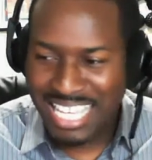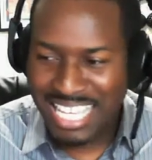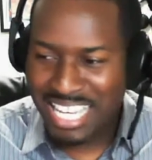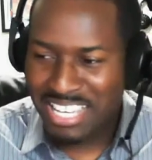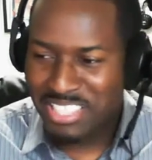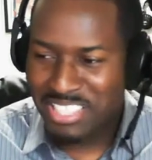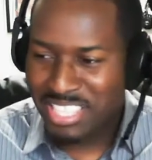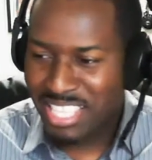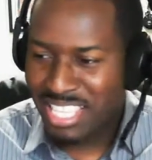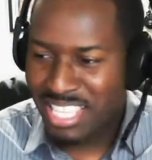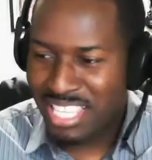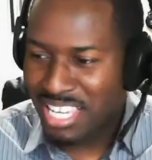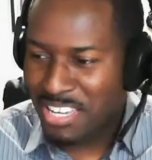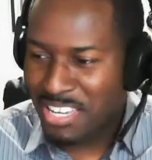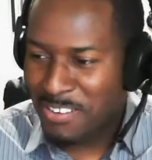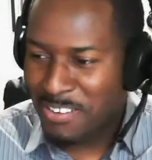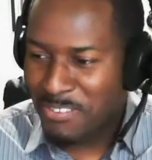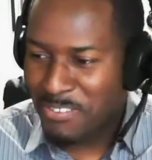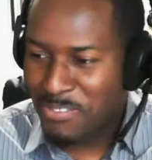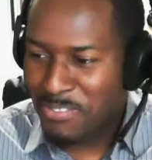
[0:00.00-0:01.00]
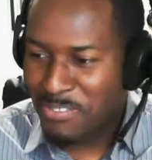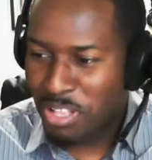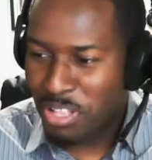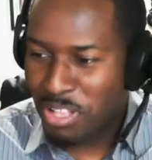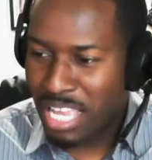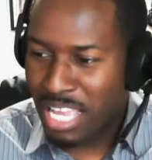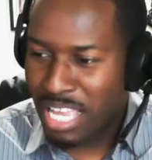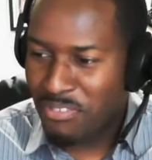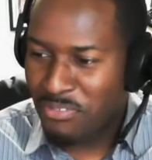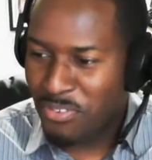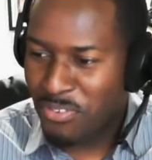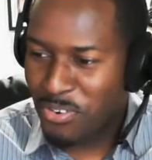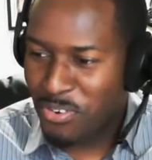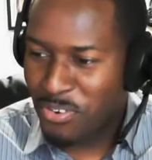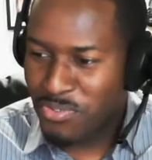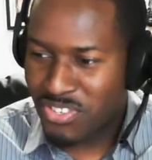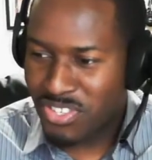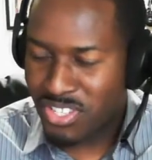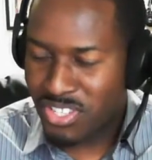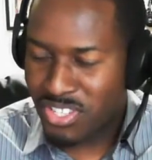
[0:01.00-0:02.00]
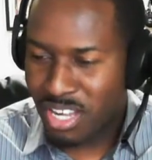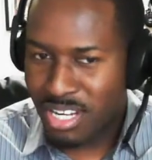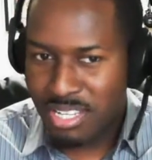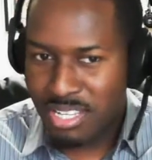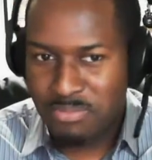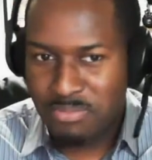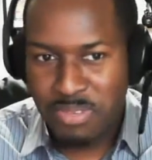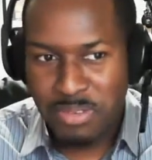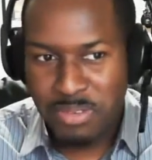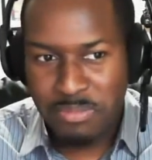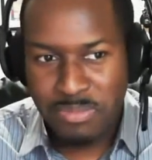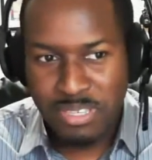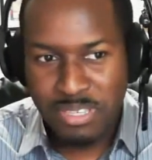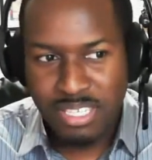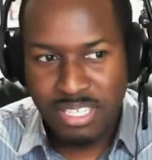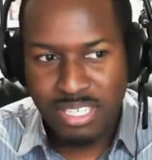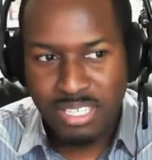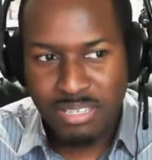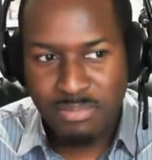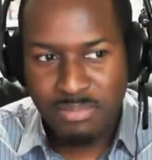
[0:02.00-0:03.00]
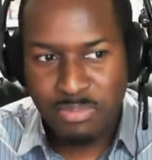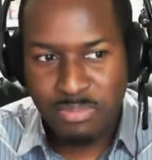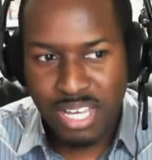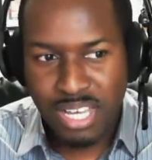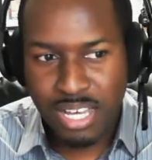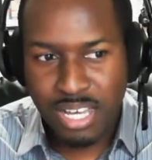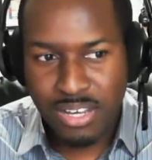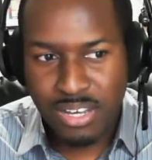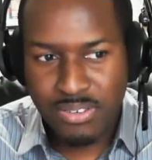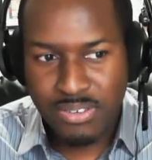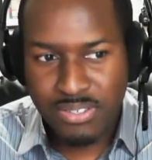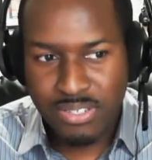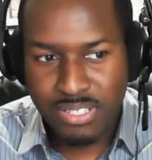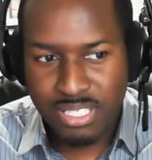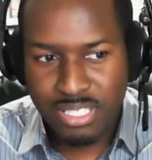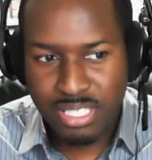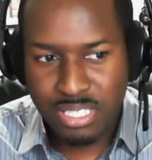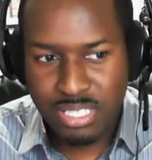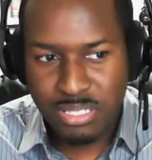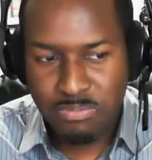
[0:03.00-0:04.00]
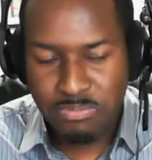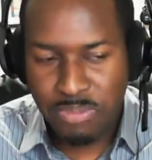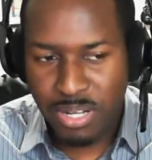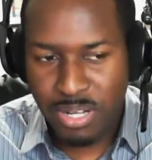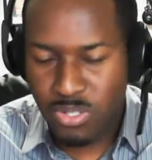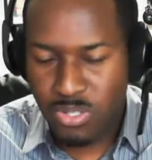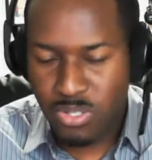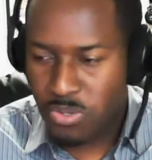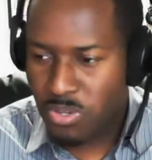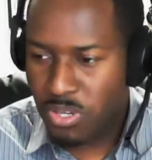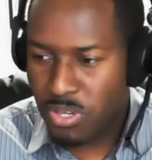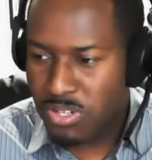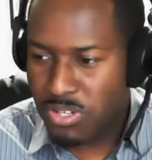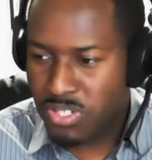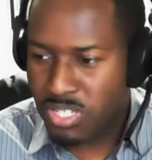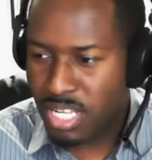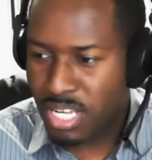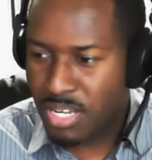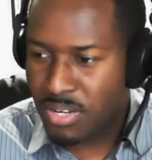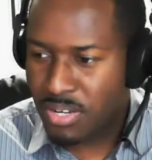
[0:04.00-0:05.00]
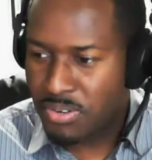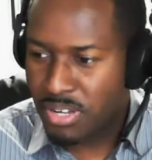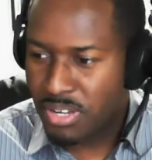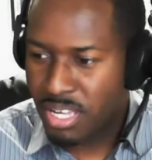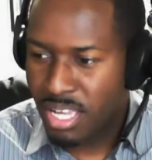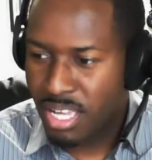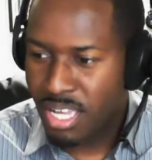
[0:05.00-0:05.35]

yeah. The wall headphones started maybe it's about 2 years now.